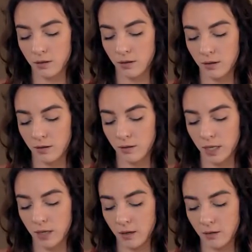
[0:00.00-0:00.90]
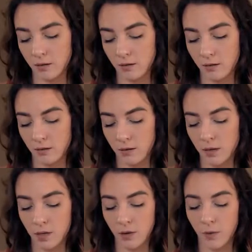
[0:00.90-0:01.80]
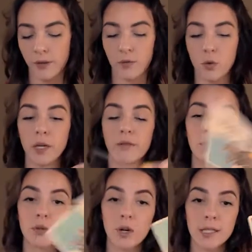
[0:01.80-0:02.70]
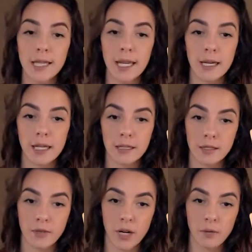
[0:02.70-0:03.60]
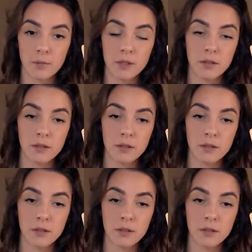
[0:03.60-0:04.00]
Oh, yeah. We have Queen of Swords and Ace of Cups.